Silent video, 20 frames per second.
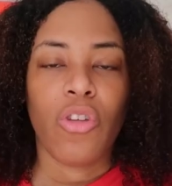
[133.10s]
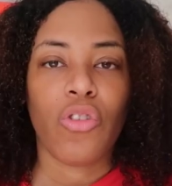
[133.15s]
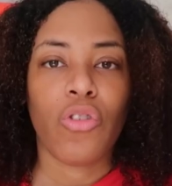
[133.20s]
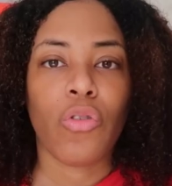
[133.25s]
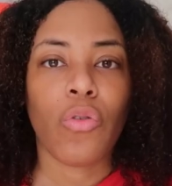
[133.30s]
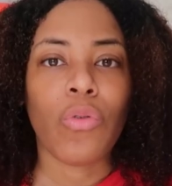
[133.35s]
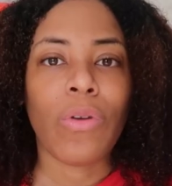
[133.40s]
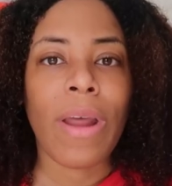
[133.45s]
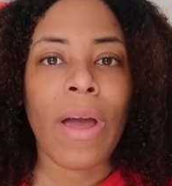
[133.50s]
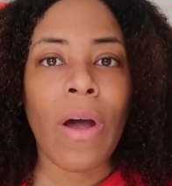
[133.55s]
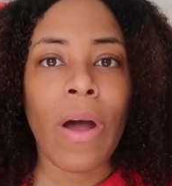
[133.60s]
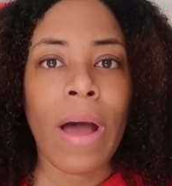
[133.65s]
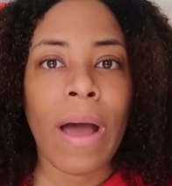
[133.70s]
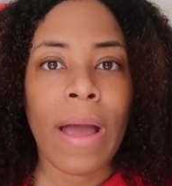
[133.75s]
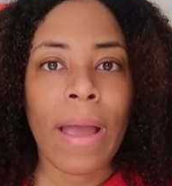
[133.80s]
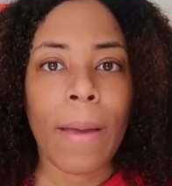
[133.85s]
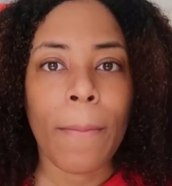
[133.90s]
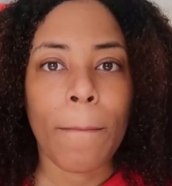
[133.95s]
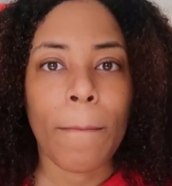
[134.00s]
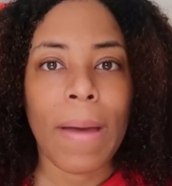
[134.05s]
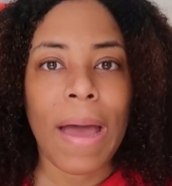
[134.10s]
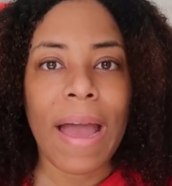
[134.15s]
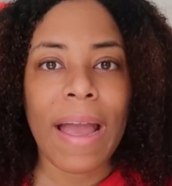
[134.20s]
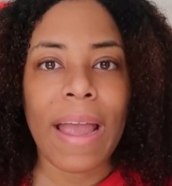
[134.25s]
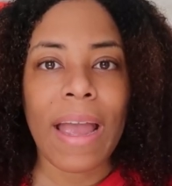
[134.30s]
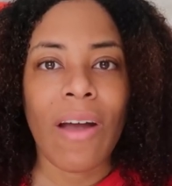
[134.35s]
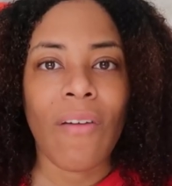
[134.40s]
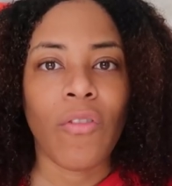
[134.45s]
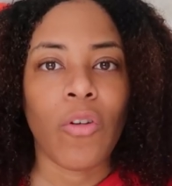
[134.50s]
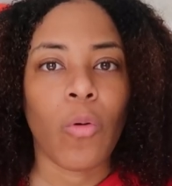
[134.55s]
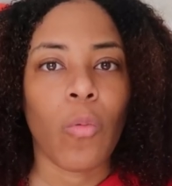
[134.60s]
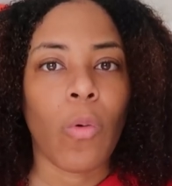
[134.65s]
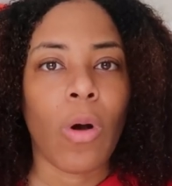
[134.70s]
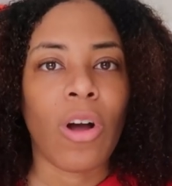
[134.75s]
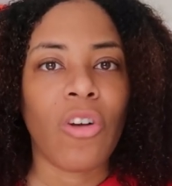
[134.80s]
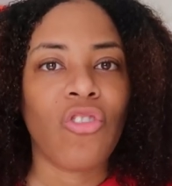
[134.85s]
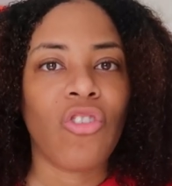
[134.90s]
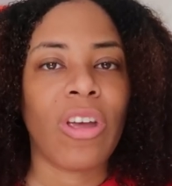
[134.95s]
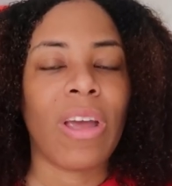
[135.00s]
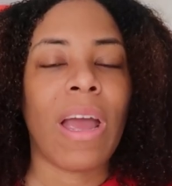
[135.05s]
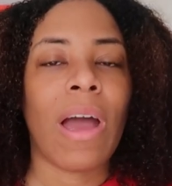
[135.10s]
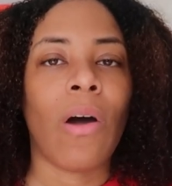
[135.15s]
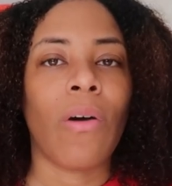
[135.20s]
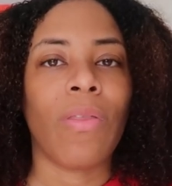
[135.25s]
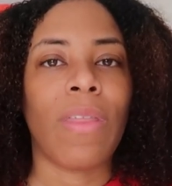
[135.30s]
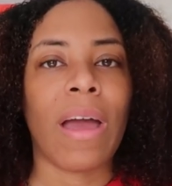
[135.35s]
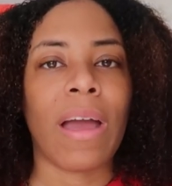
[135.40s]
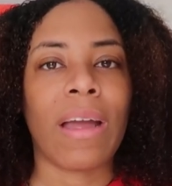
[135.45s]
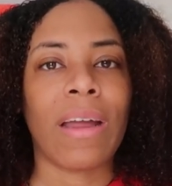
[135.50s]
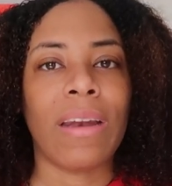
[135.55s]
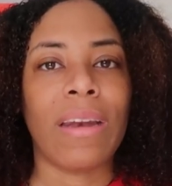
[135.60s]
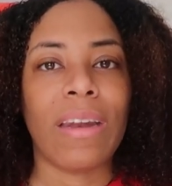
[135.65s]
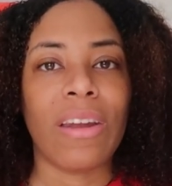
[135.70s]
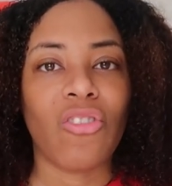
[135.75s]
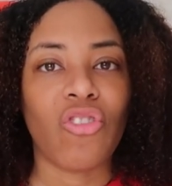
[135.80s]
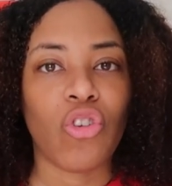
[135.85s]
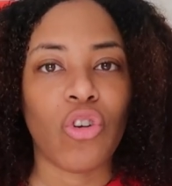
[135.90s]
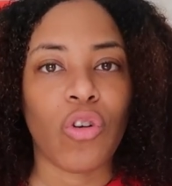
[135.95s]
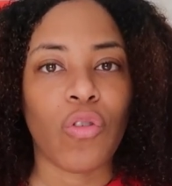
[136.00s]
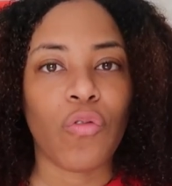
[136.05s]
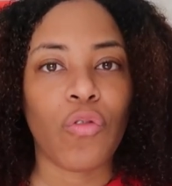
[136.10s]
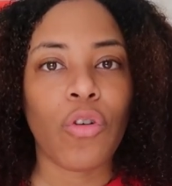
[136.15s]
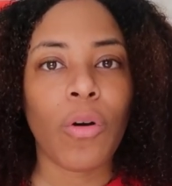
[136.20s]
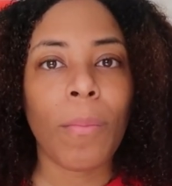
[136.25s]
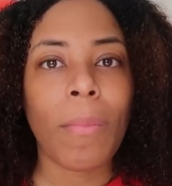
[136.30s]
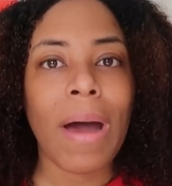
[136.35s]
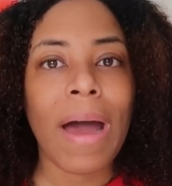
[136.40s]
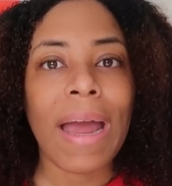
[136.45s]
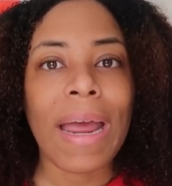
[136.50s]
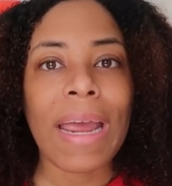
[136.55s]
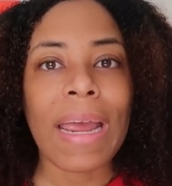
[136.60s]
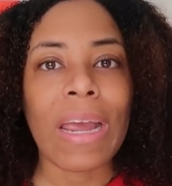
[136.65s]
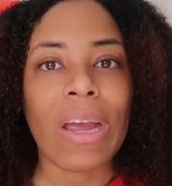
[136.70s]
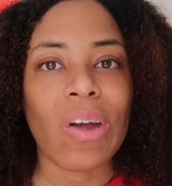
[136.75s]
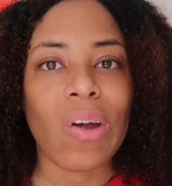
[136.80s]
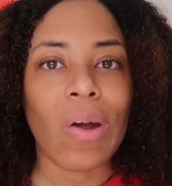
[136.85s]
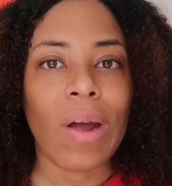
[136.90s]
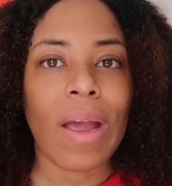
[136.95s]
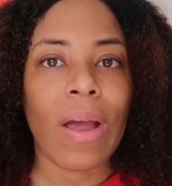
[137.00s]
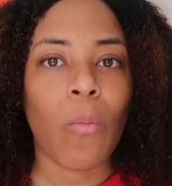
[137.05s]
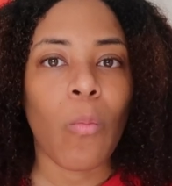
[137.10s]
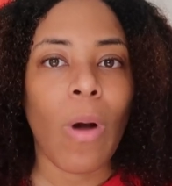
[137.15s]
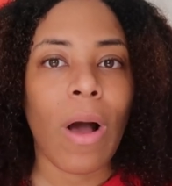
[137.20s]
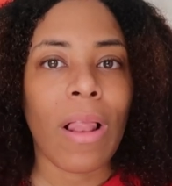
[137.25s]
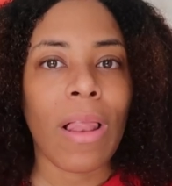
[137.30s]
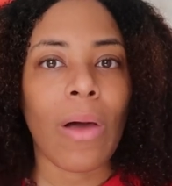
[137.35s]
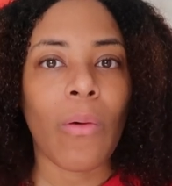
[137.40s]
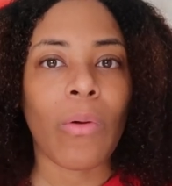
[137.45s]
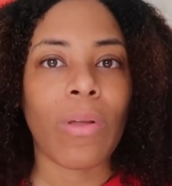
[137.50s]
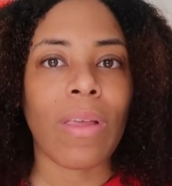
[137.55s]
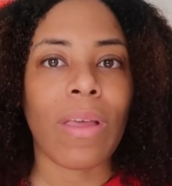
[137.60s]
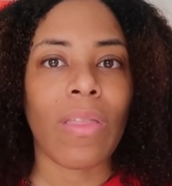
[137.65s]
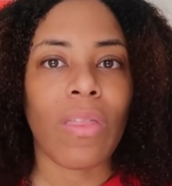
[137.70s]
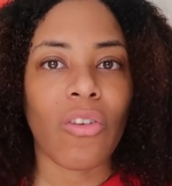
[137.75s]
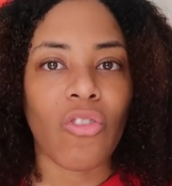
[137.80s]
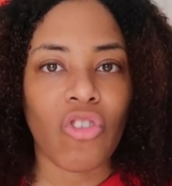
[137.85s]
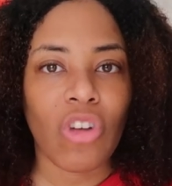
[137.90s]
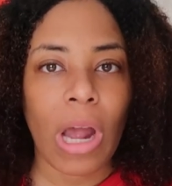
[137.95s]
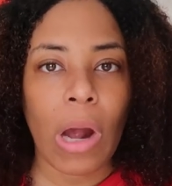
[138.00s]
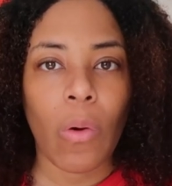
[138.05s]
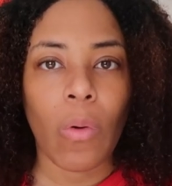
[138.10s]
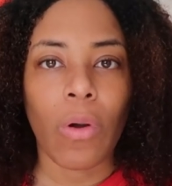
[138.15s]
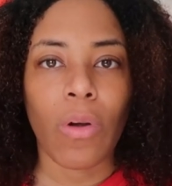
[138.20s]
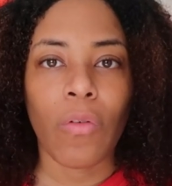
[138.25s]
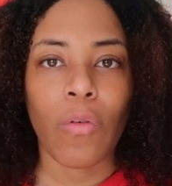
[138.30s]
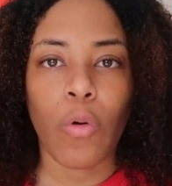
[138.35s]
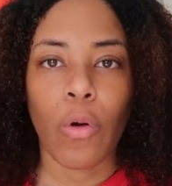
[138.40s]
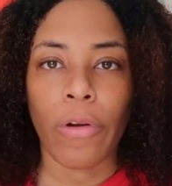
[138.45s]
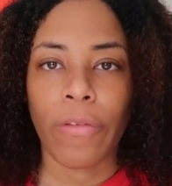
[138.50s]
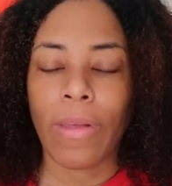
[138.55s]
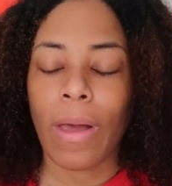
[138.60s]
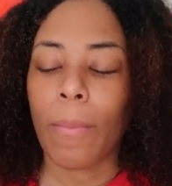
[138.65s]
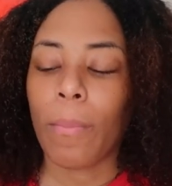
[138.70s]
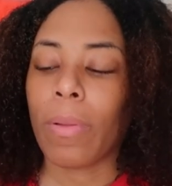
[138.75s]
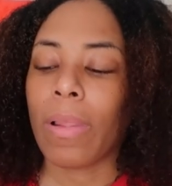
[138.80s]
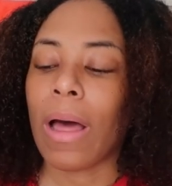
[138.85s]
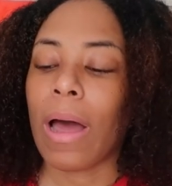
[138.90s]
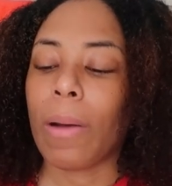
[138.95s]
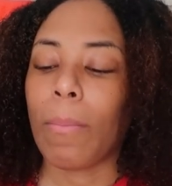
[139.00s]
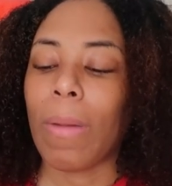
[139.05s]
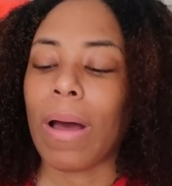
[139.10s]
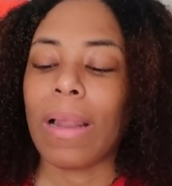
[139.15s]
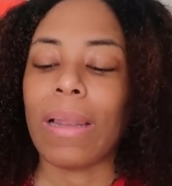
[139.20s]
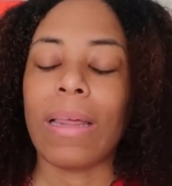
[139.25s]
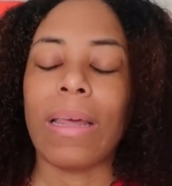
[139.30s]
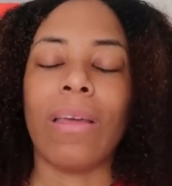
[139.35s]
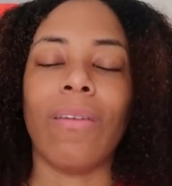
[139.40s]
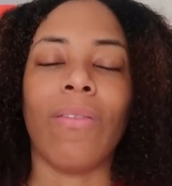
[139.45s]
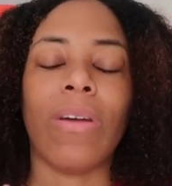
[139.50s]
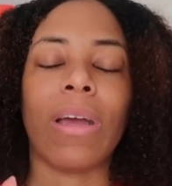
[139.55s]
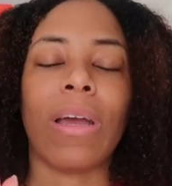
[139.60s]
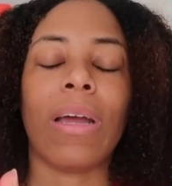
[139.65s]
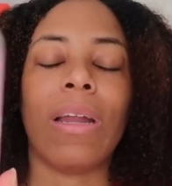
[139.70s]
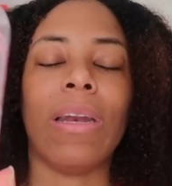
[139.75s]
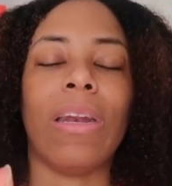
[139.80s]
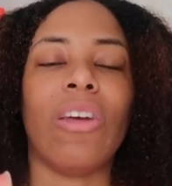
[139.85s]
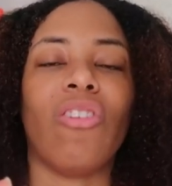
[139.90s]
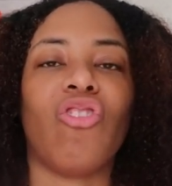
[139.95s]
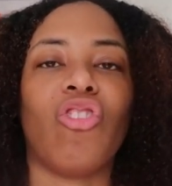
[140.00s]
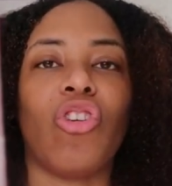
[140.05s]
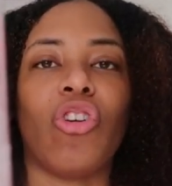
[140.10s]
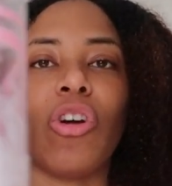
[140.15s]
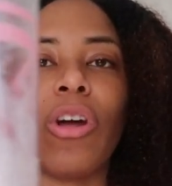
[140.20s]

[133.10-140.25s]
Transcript: so now I am back after washing out that conditioner from my hair and while I was in the shower, of course, I applied my leave-in conditioner